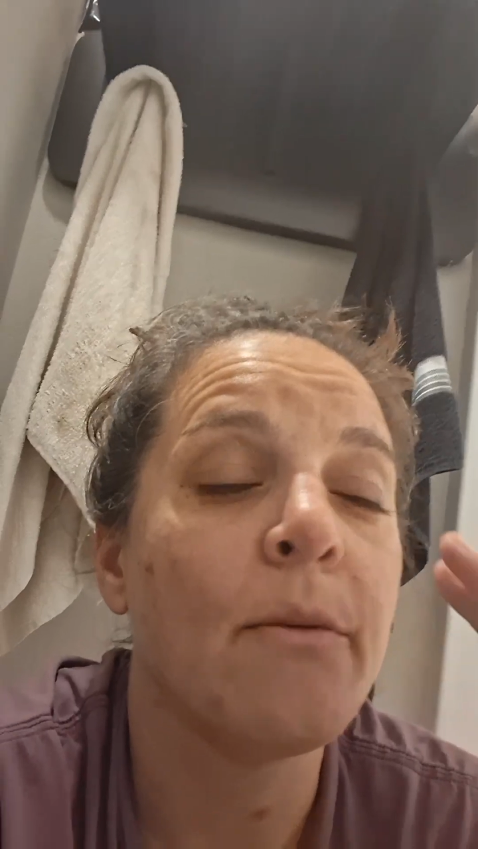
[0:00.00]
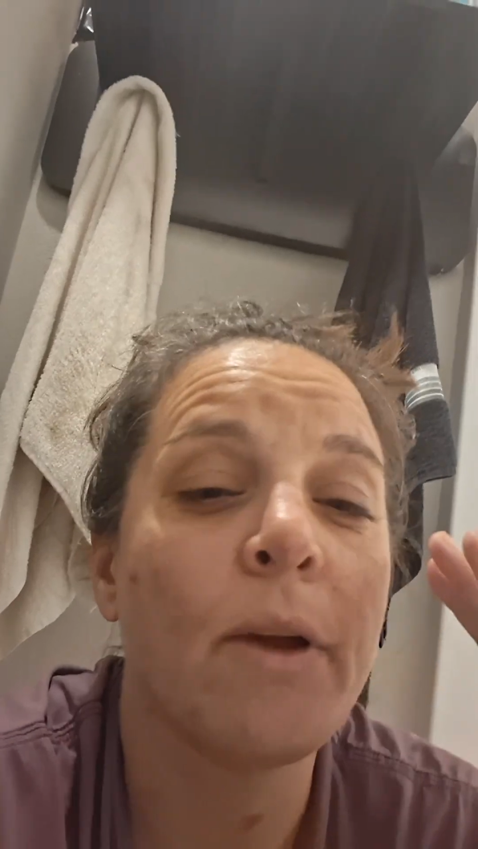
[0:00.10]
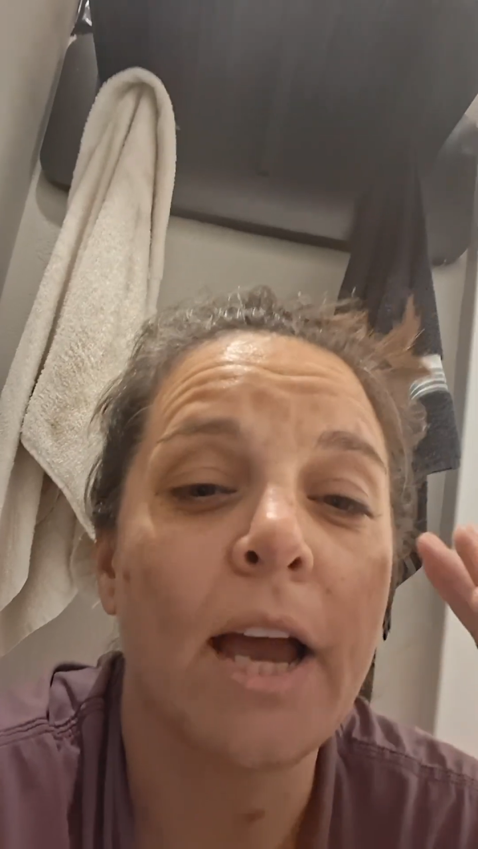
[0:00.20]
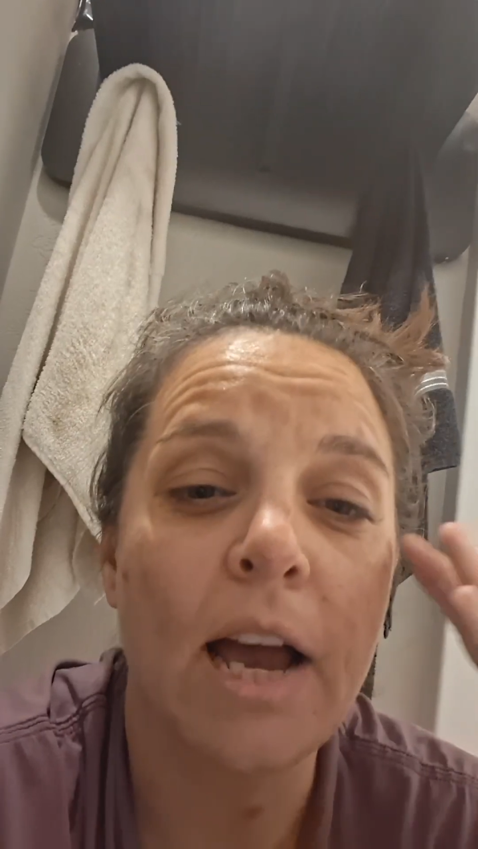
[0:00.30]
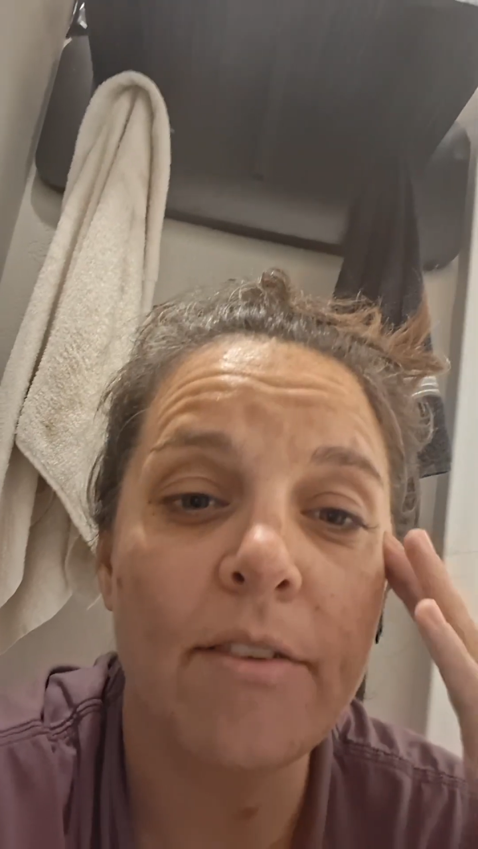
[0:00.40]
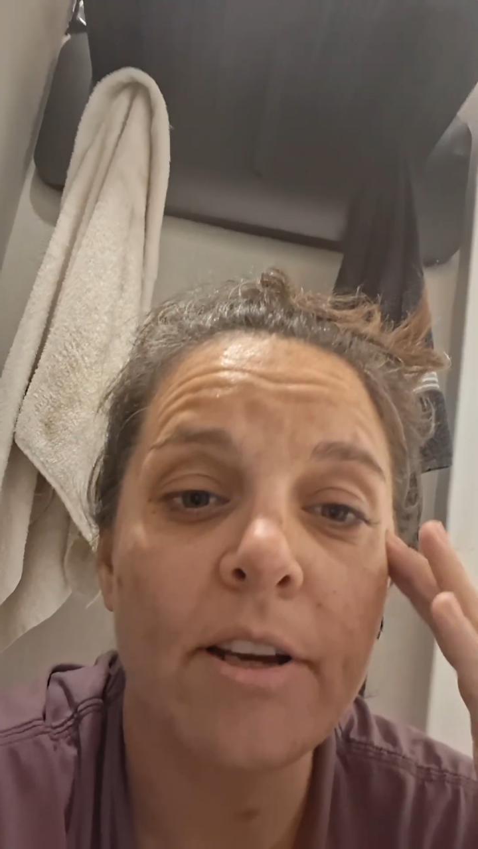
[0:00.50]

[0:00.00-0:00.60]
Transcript: we have it